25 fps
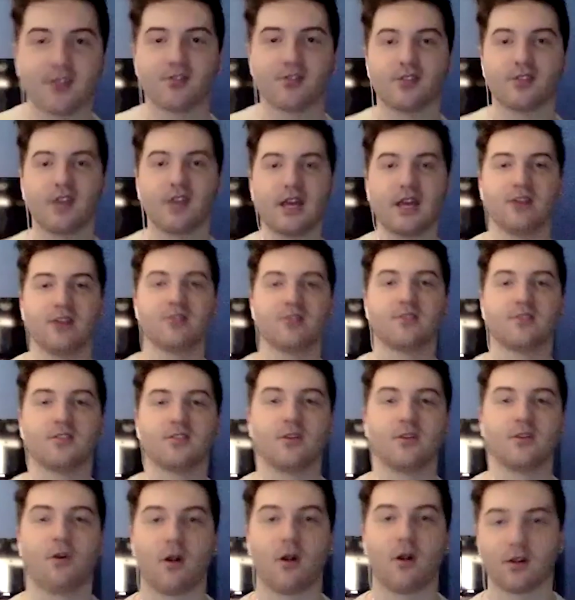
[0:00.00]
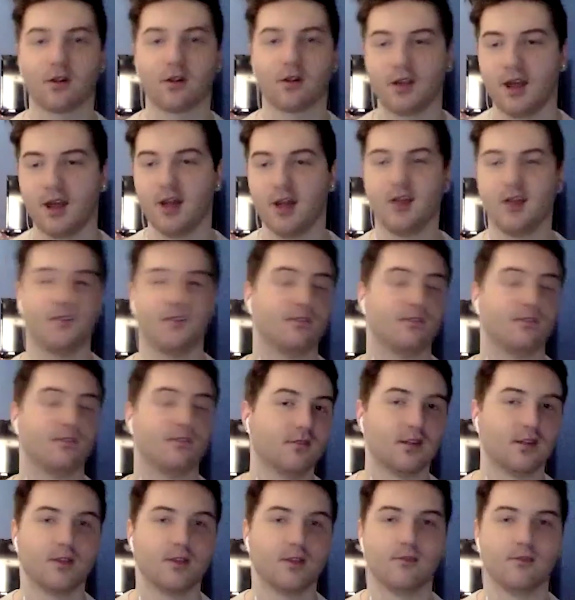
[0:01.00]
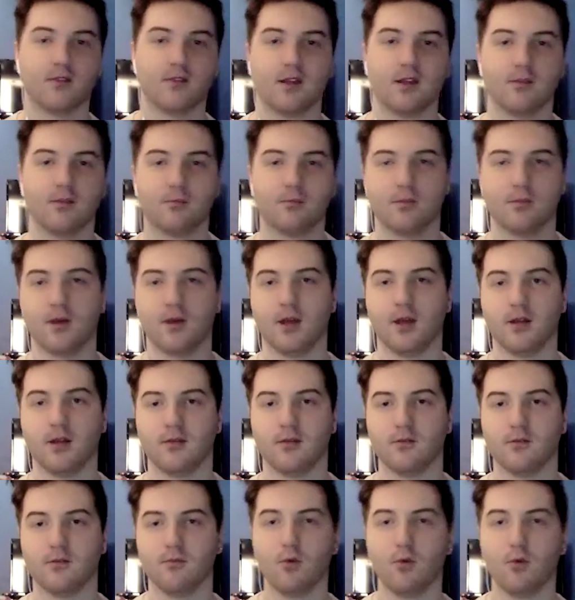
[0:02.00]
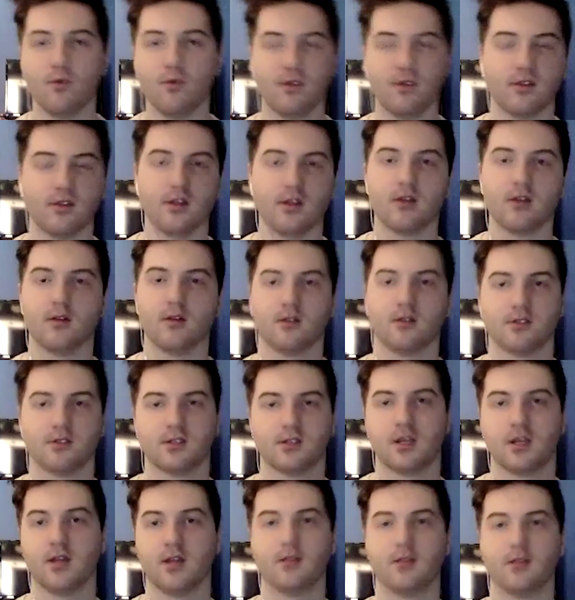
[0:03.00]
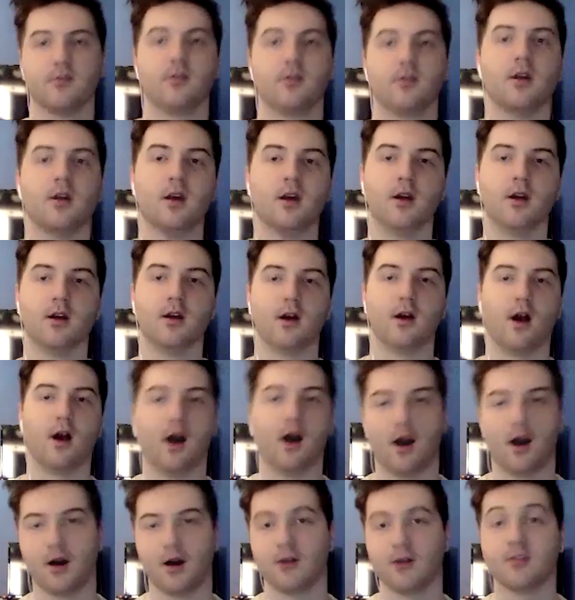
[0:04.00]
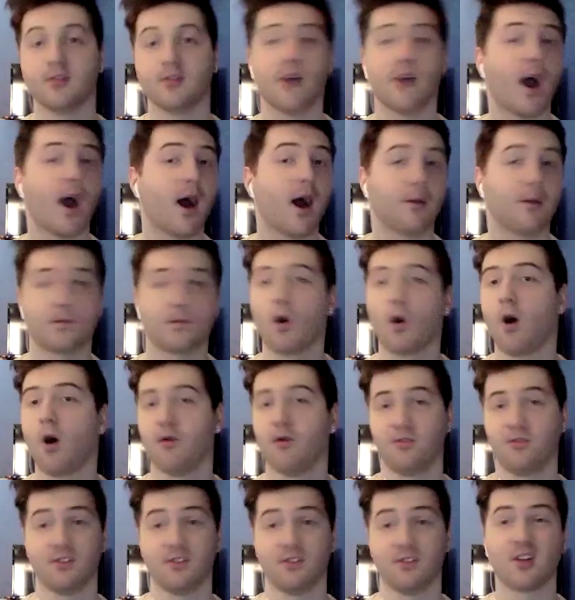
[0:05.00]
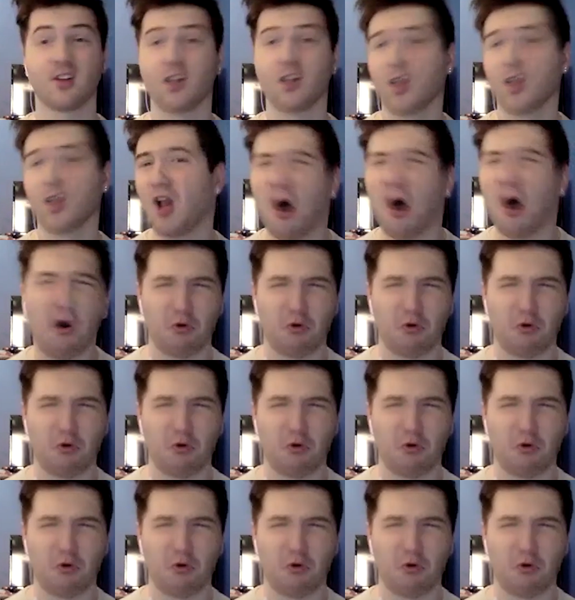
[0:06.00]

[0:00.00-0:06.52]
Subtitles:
things, arcades and movie theaters and Top Golf is closed.